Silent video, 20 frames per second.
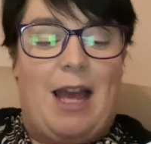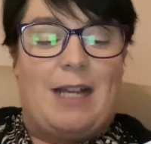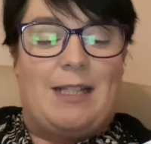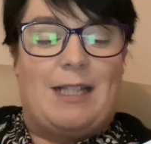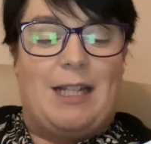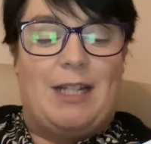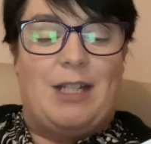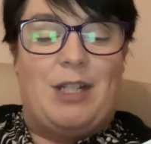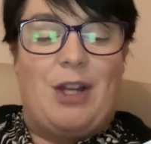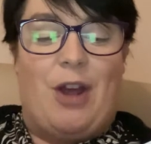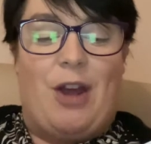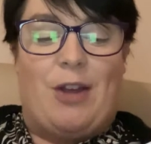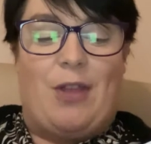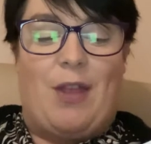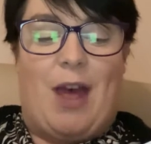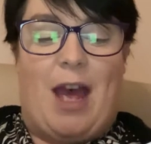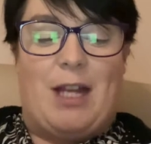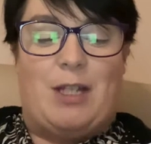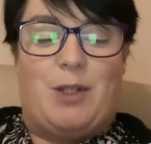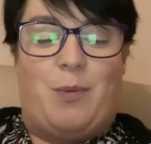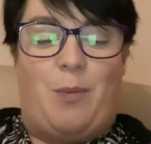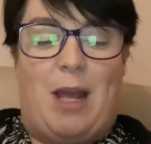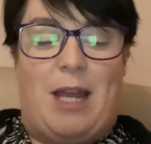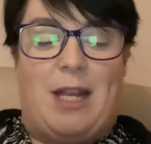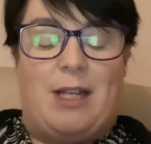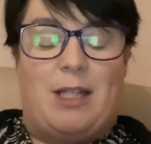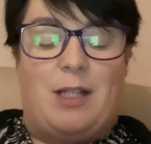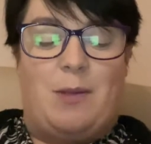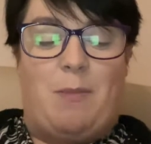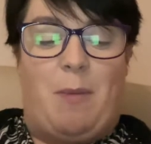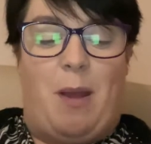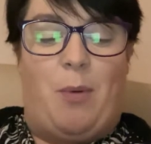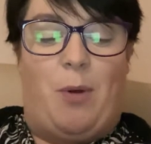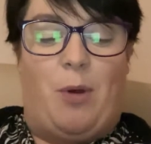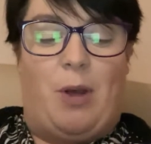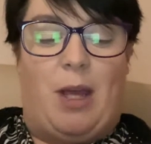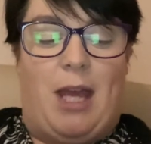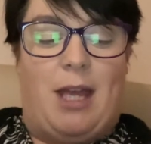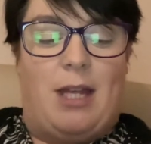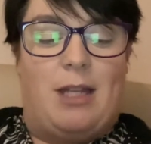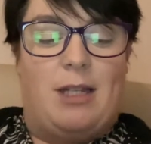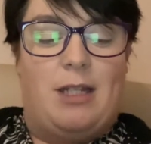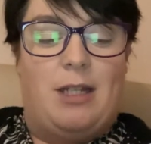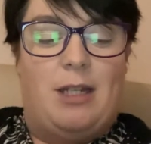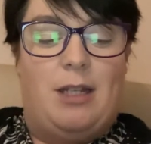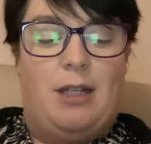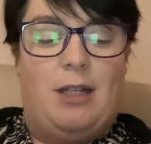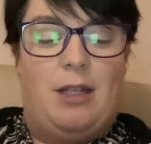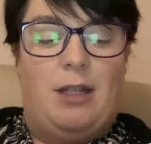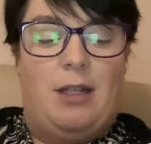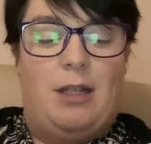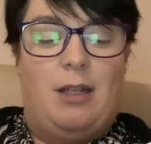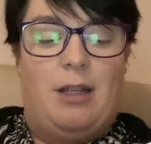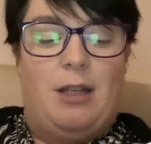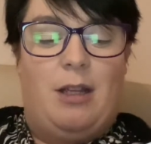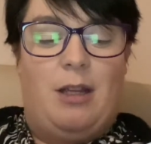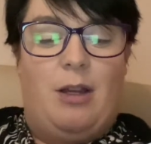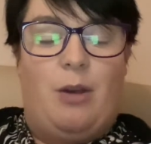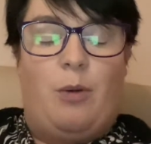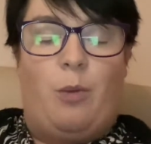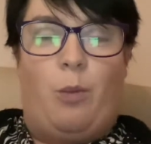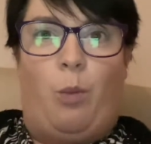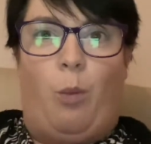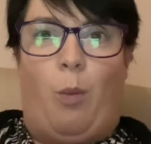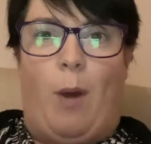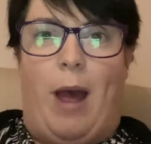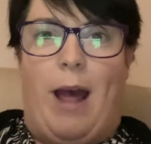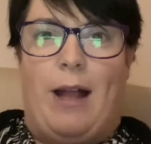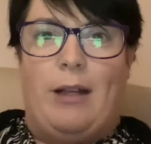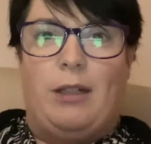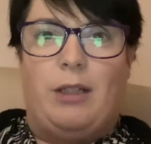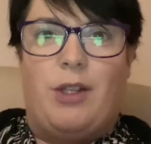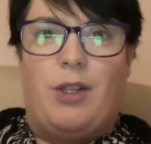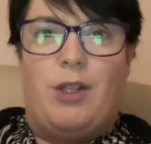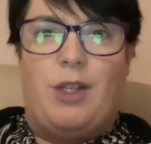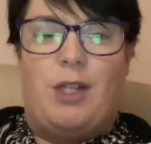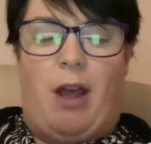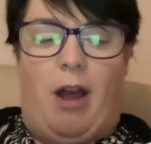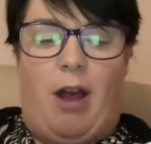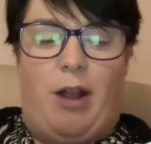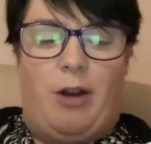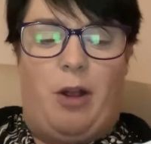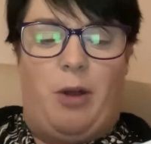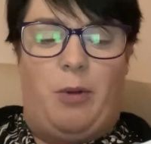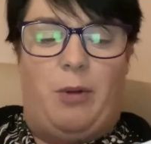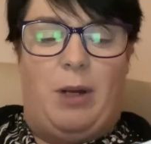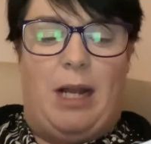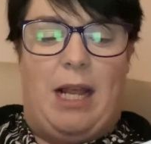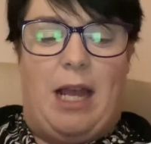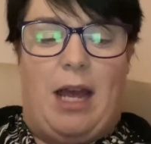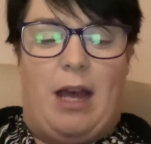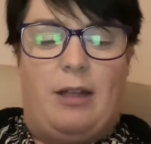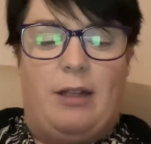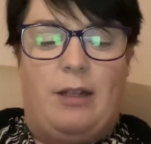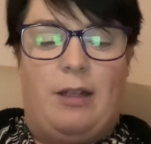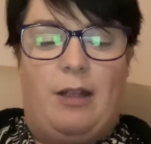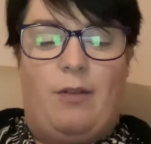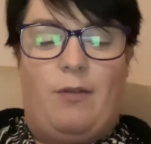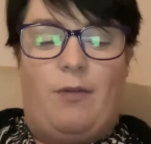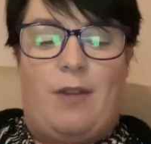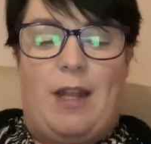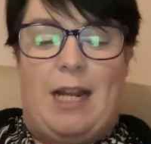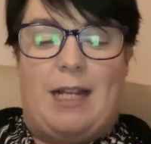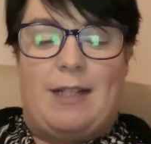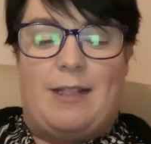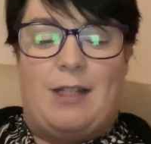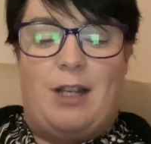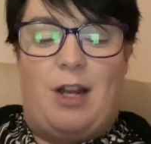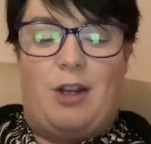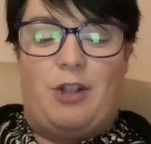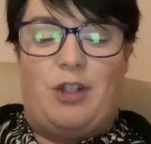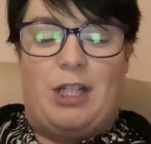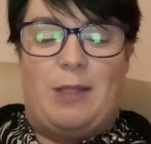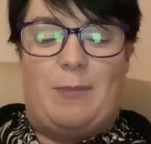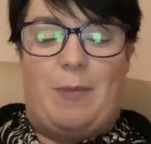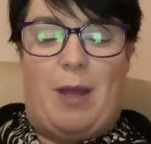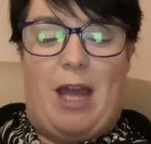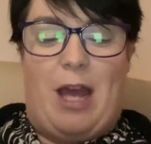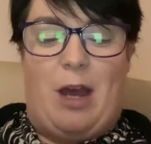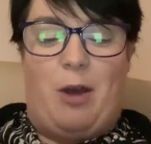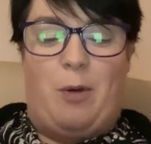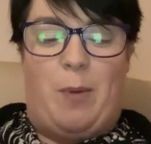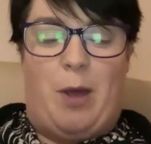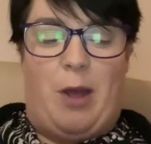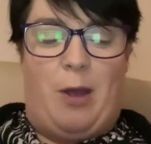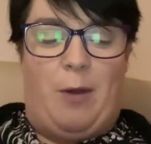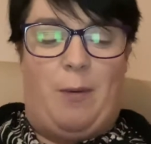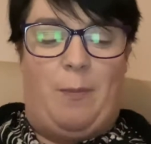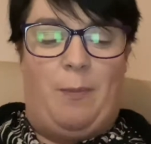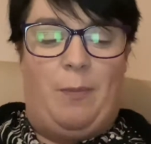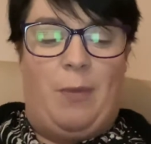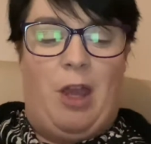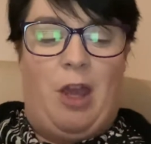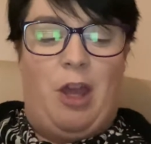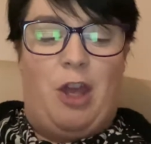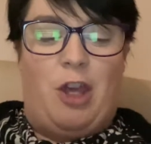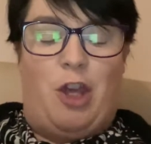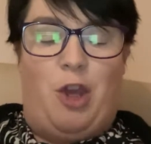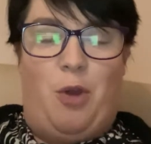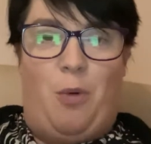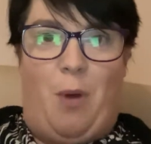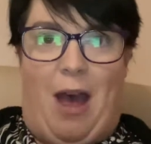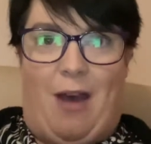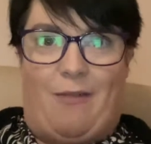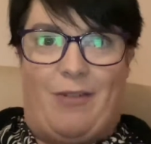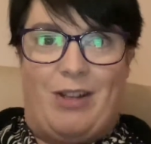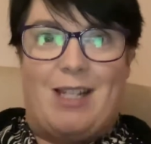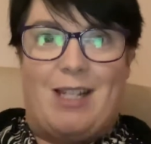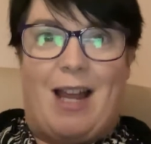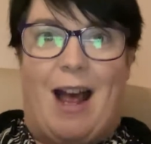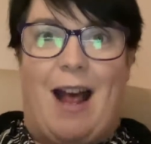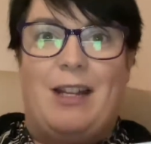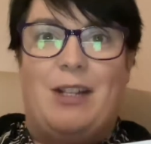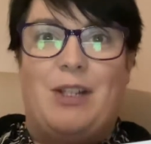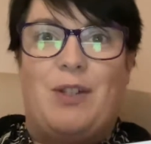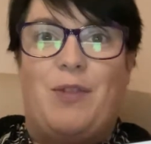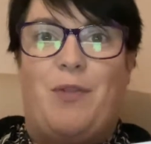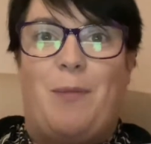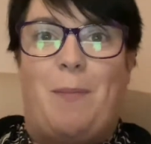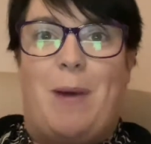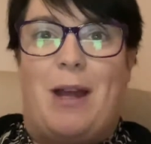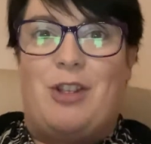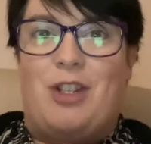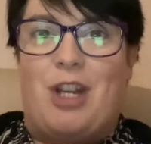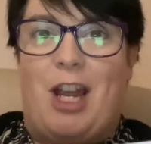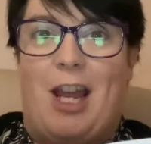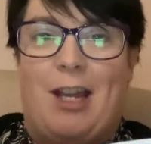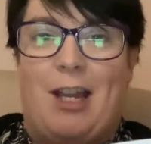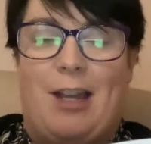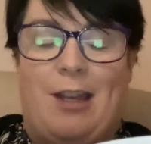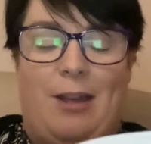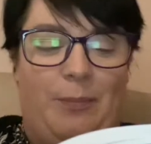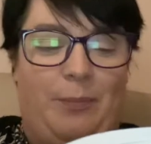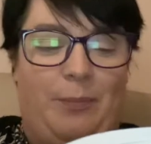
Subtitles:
I tuck the hat away into my pocket. Well done, Olia. Felix nudges my elbow. You have a talent for magic.